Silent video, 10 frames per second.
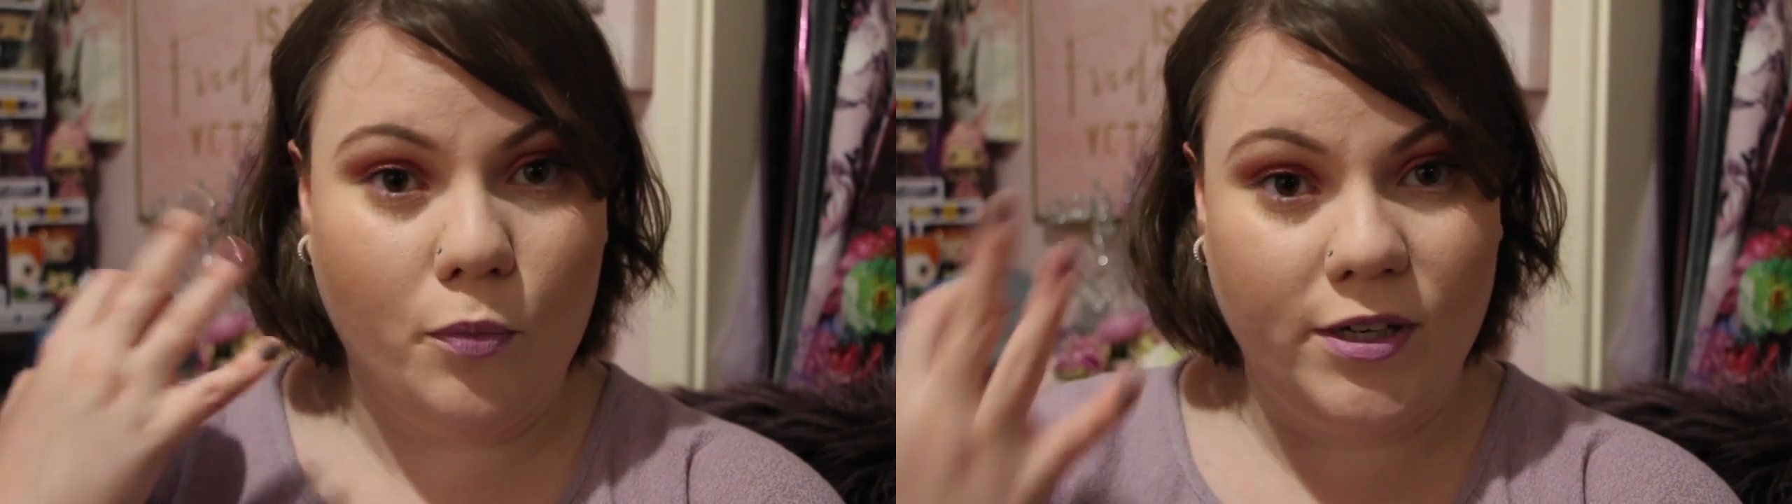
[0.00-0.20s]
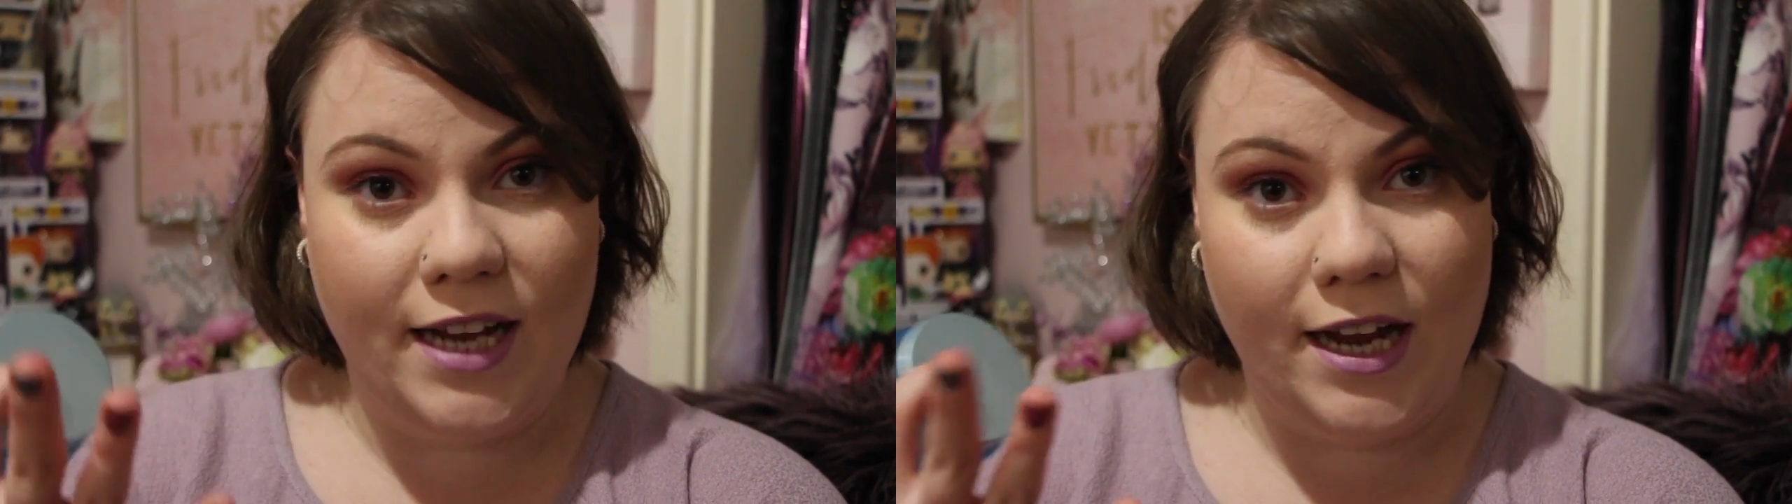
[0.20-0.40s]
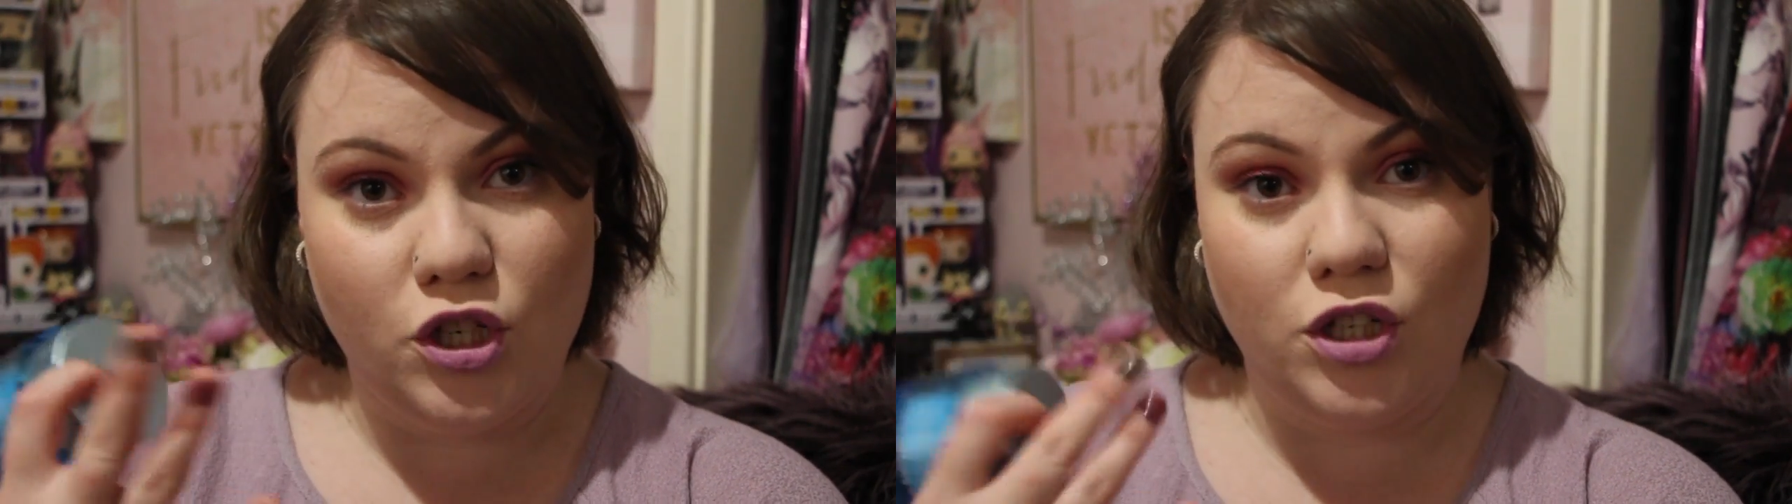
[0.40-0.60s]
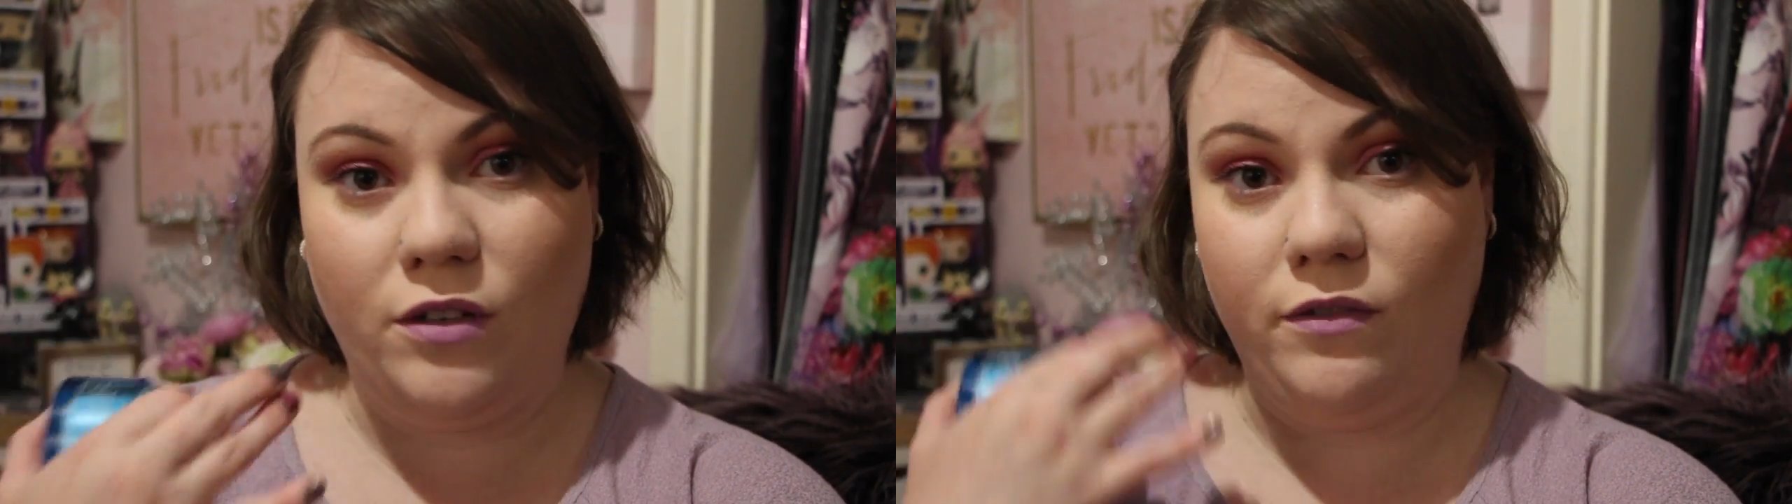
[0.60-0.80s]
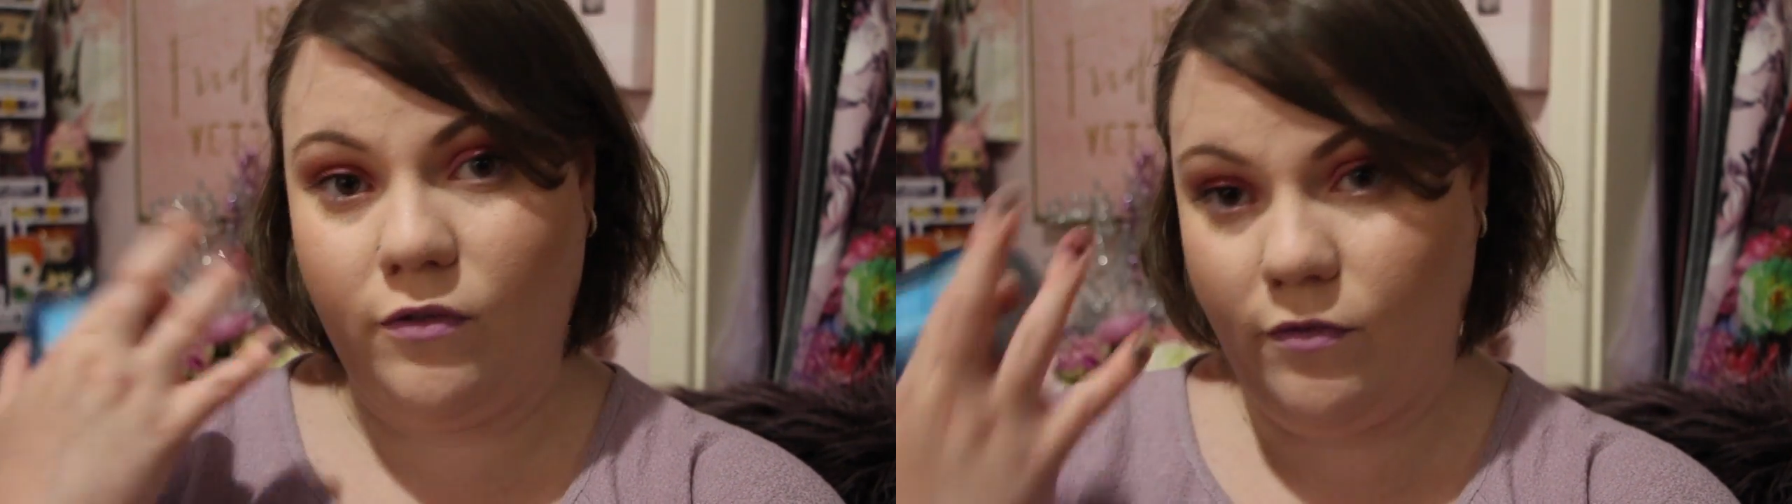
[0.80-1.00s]

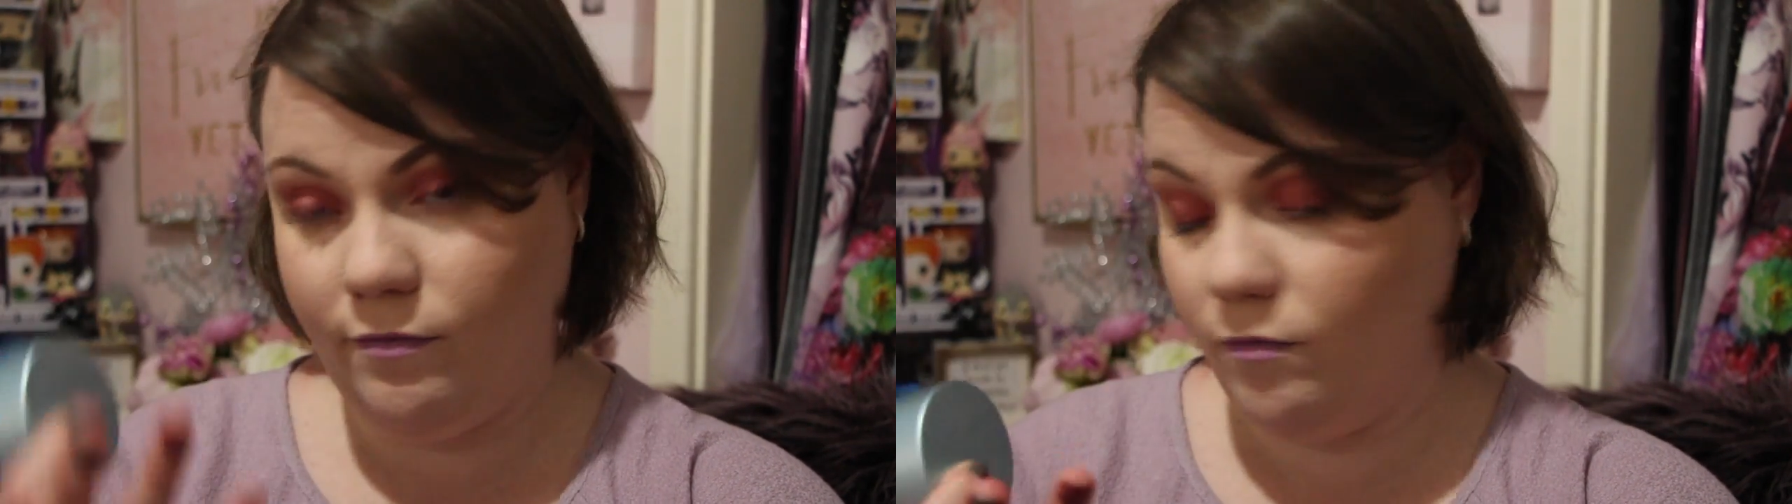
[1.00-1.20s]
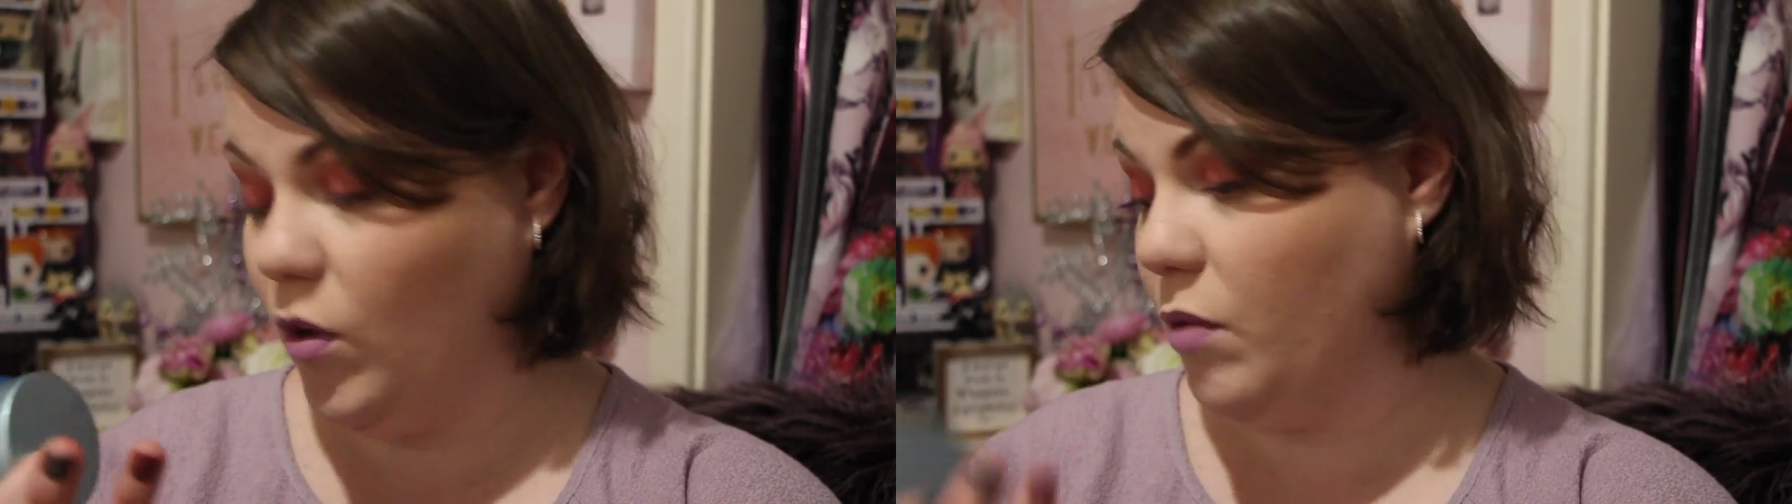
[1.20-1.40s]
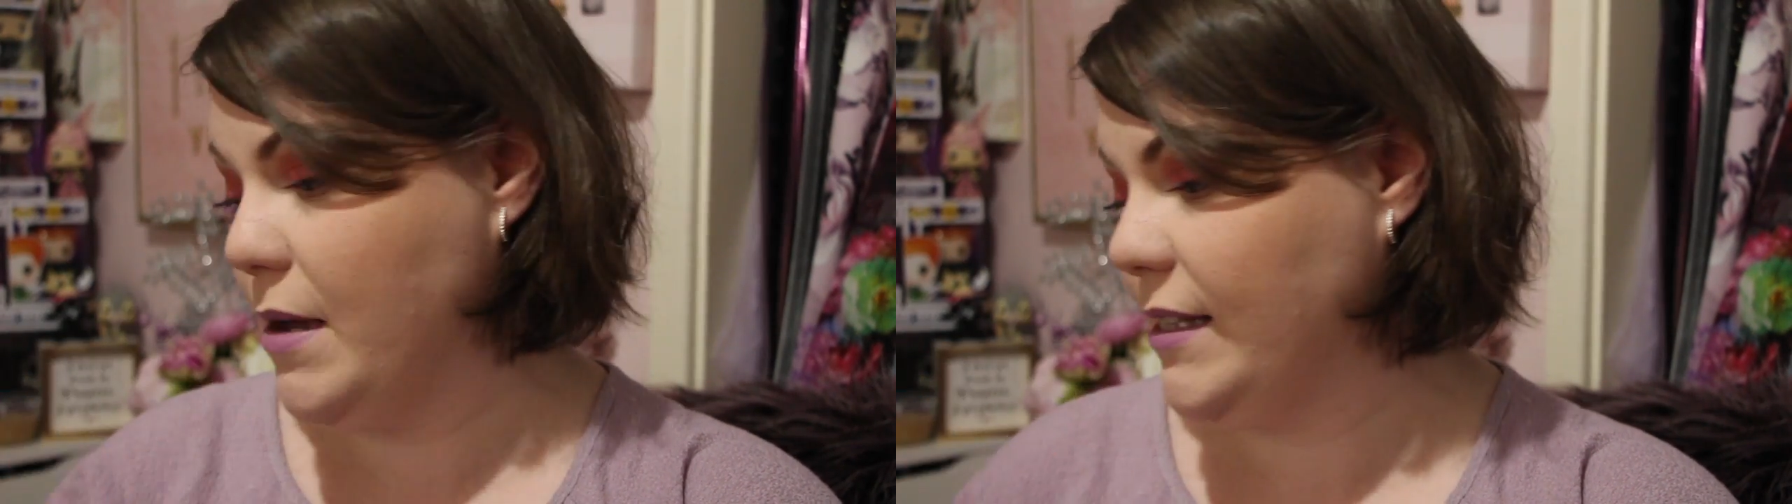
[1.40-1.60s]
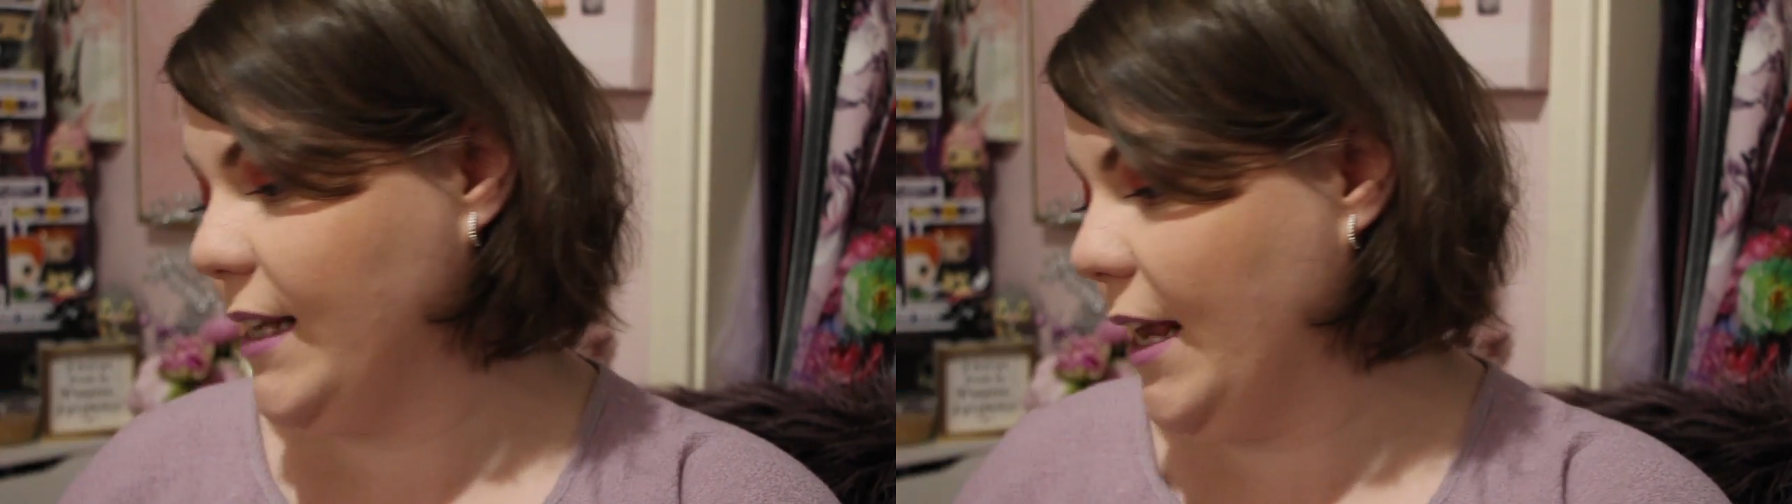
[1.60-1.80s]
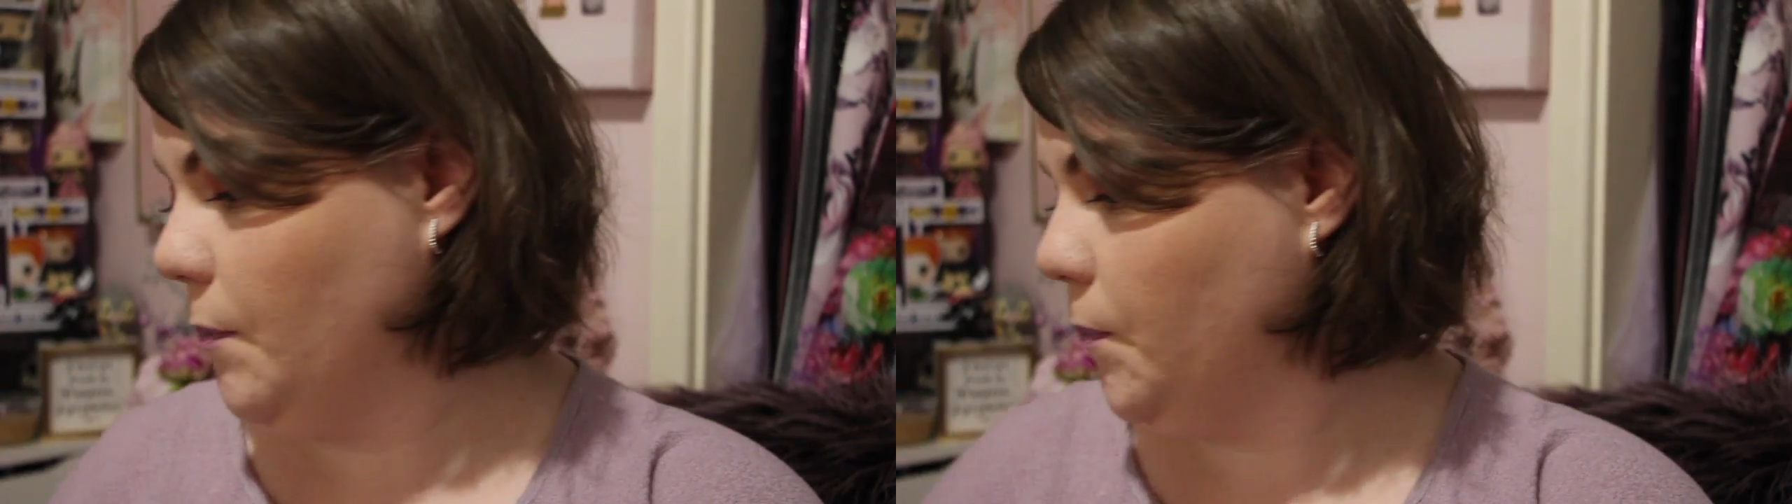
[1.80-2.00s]
protection with my
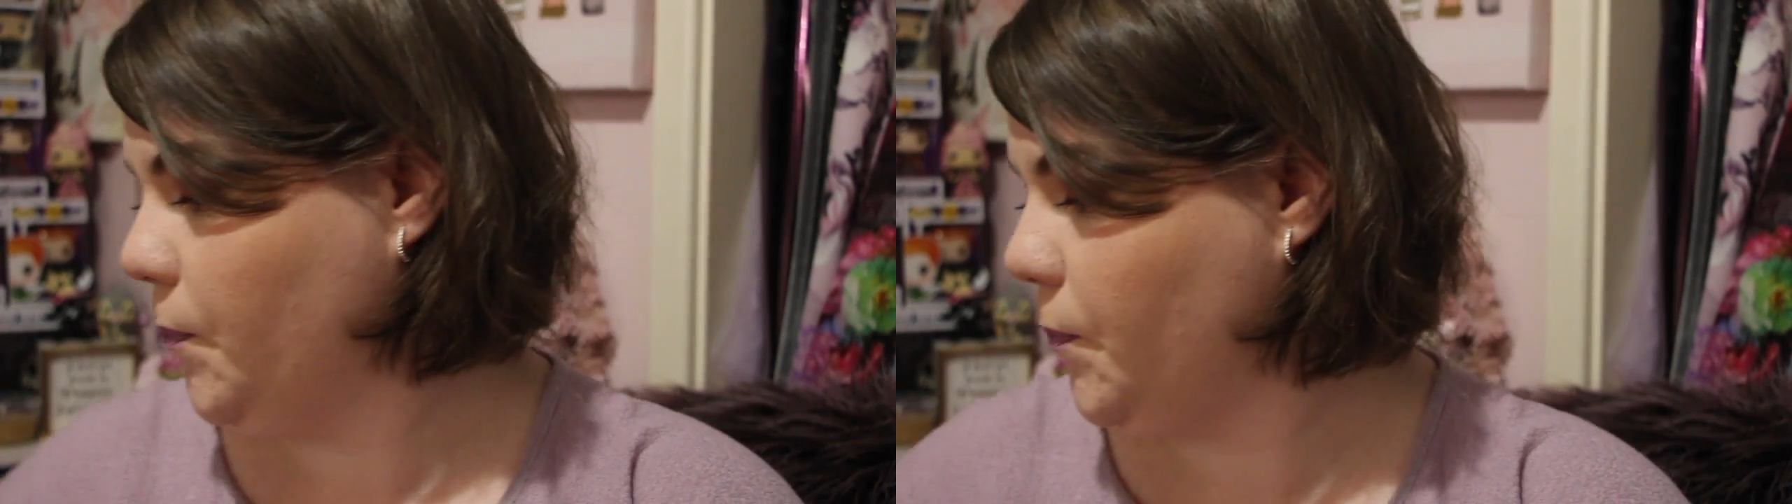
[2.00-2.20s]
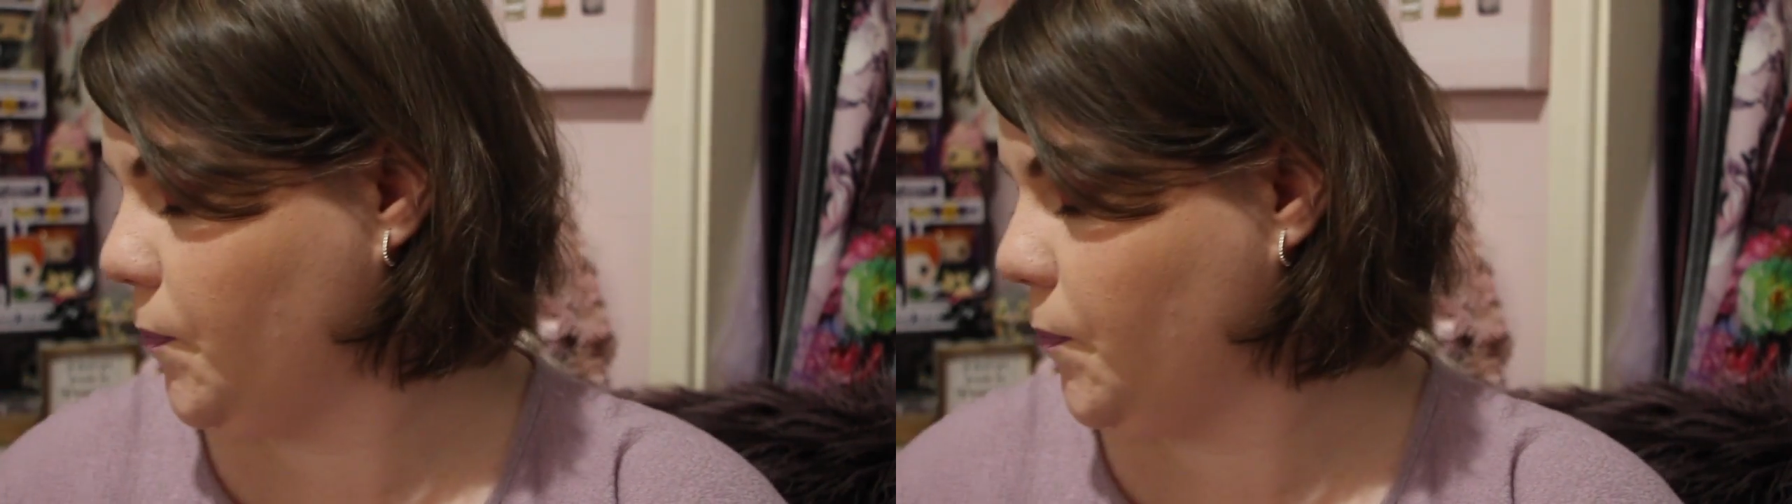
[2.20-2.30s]
skin.